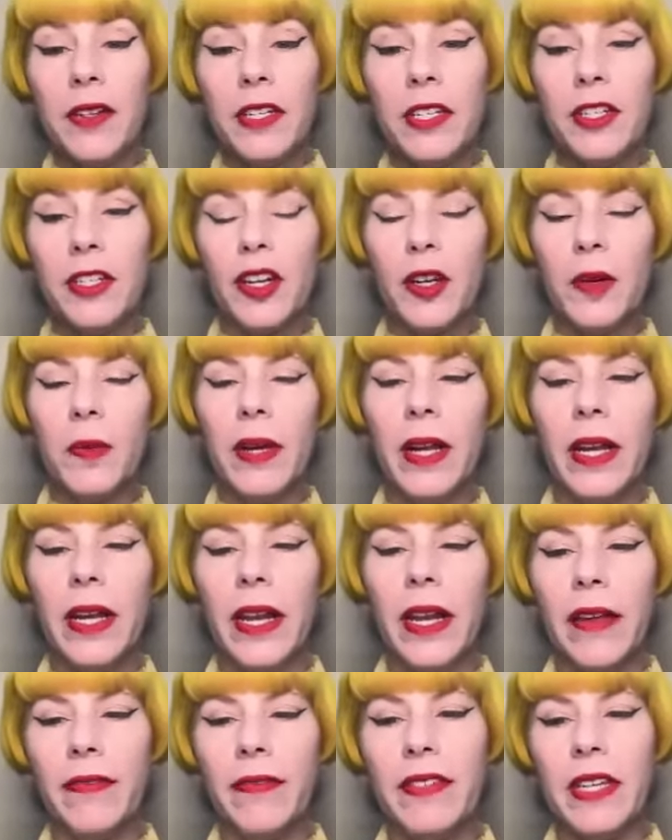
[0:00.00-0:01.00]
do you
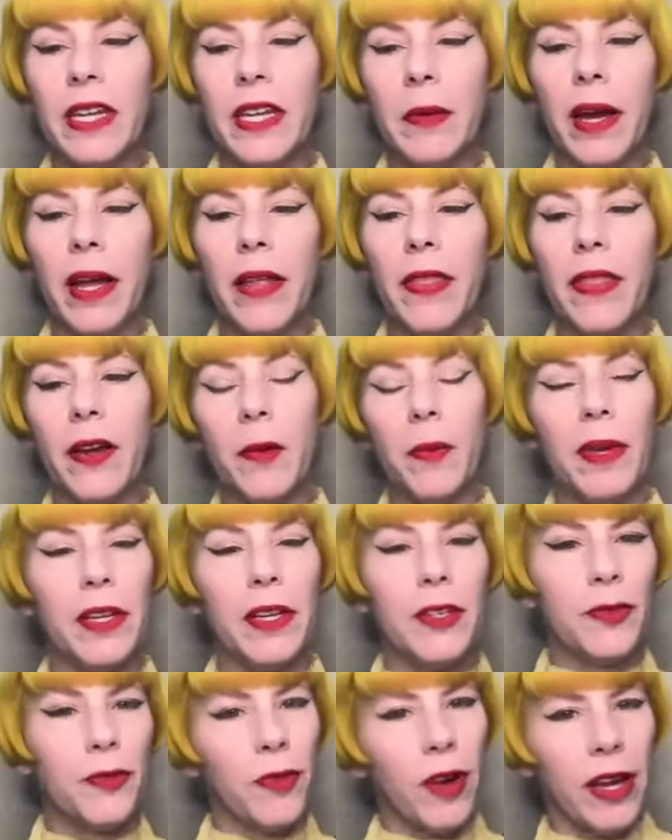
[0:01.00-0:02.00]
determine if DMI
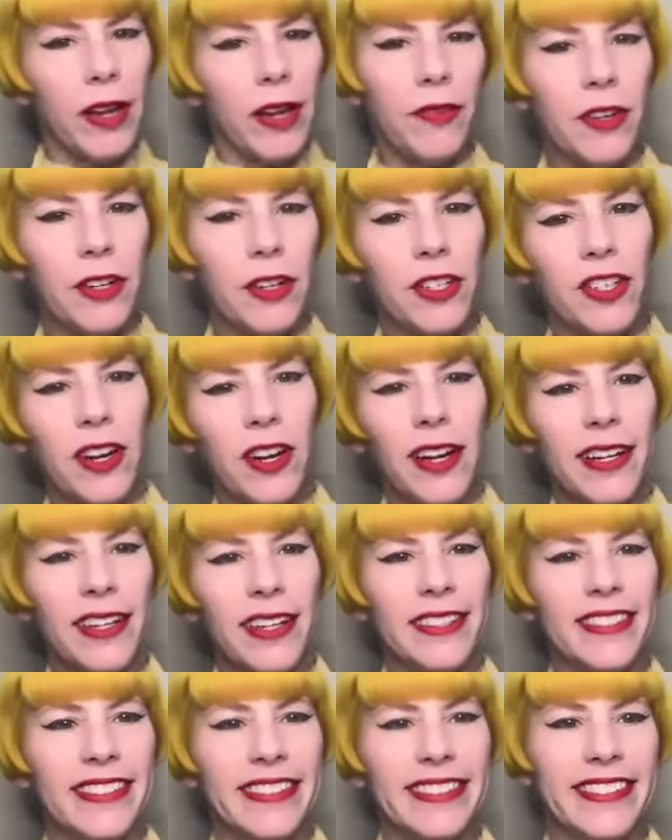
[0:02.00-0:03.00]
therapy is right for a
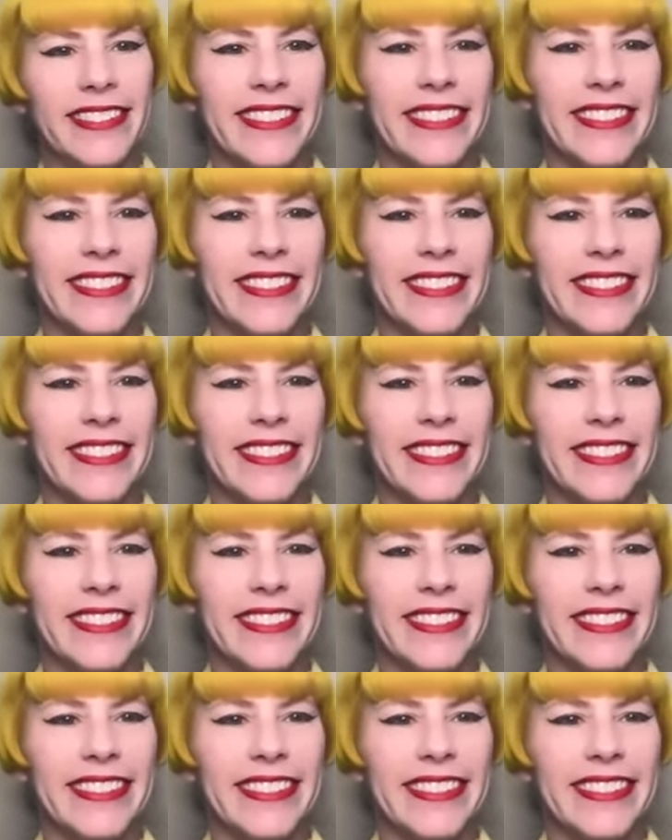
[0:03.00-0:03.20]
child?